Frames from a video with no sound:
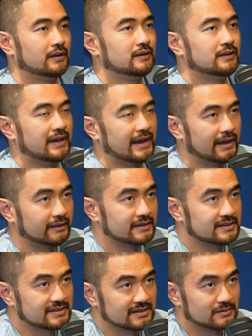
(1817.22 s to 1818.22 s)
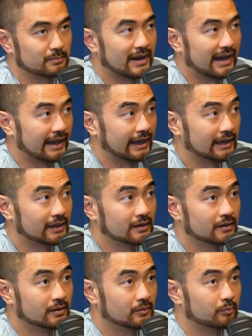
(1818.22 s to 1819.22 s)
Yeah, and this is my
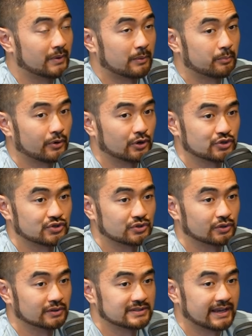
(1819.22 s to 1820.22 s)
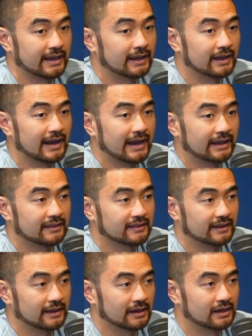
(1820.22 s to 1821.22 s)
personal take. I
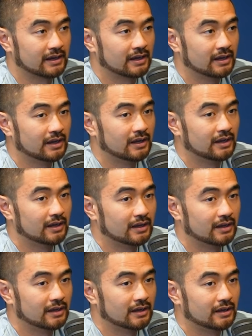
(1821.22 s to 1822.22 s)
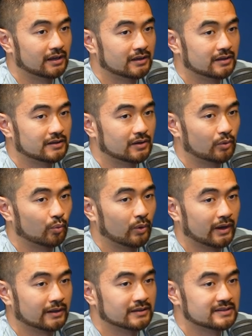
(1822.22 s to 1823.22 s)
think
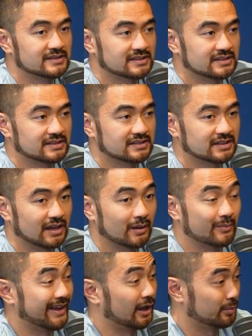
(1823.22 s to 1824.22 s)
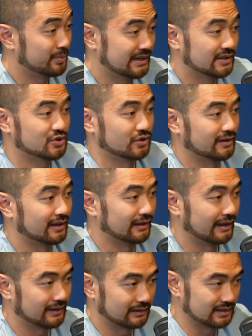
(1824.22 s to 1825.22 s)
what some LPs are not
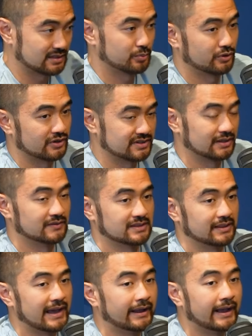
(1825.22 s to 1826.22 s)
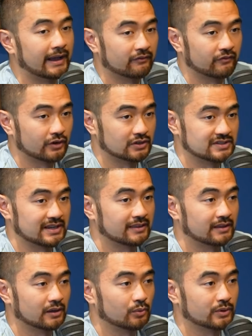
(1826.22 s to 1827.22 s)
liking, let's put ourselves in that hat first. I
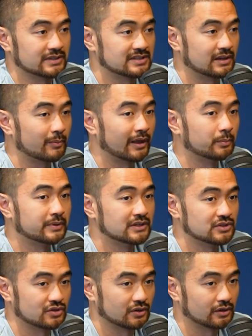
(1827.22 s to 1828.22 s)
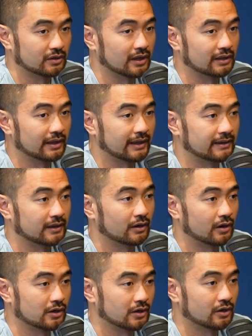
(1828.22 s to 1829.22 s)
think what some LPs are not liking
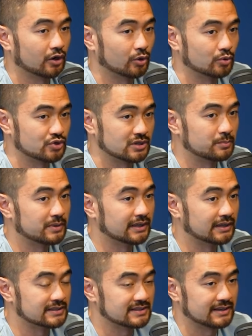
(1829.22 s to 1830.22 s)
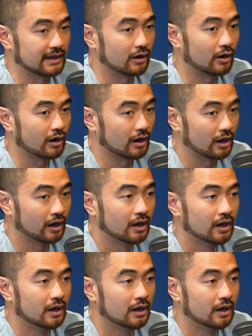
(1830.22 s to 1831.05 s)
are co-GPs that are